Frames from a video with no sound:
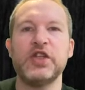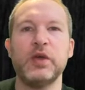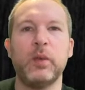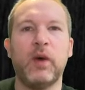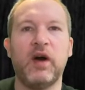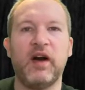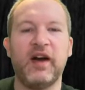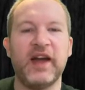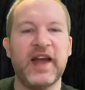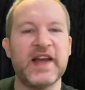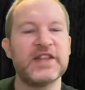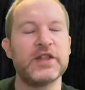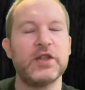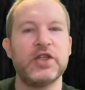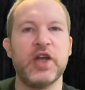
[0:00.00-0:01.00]
UI
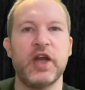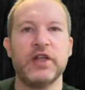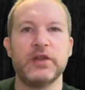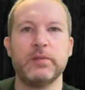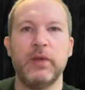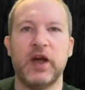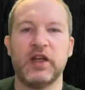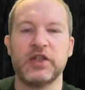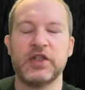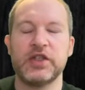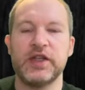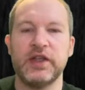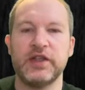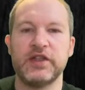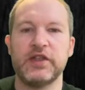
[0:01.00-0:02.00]
hasn't changed much
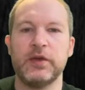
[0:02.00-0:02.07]
since